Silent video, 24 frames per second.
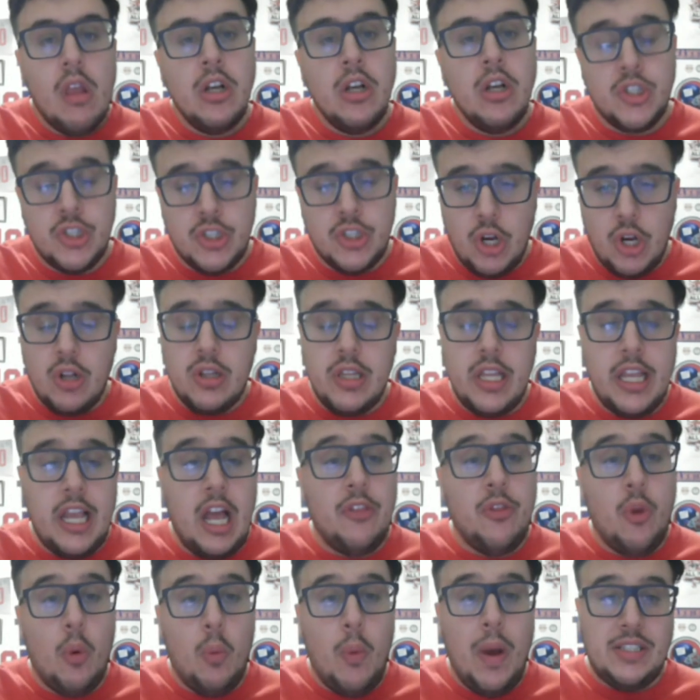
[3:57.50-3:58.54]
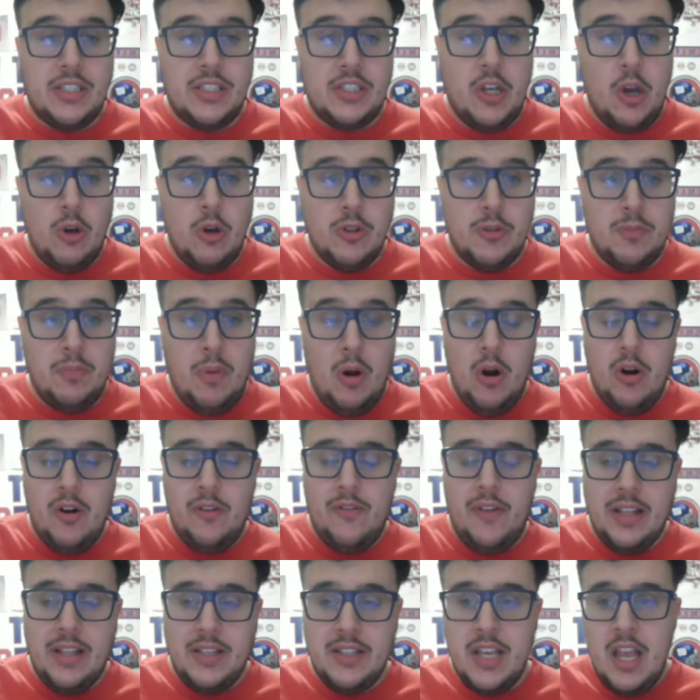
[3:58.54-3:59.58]
certainly on the West Coast part of
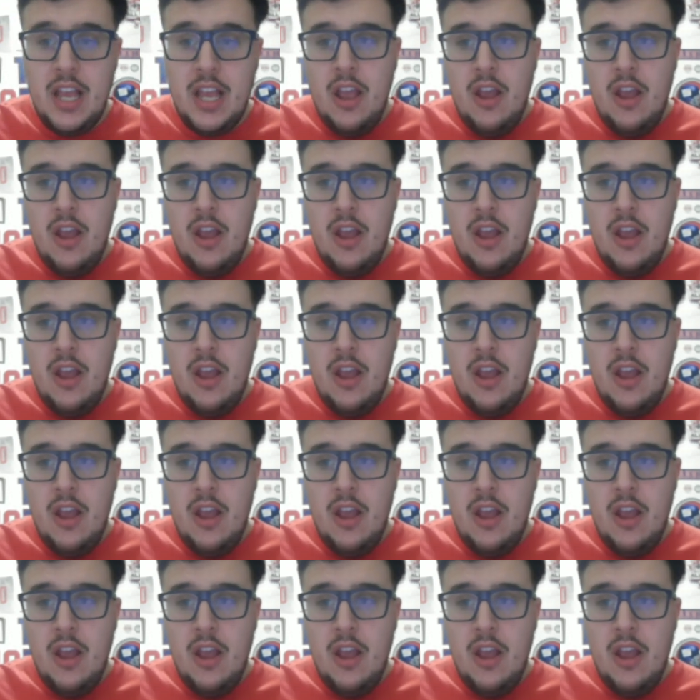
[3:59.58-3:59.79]
it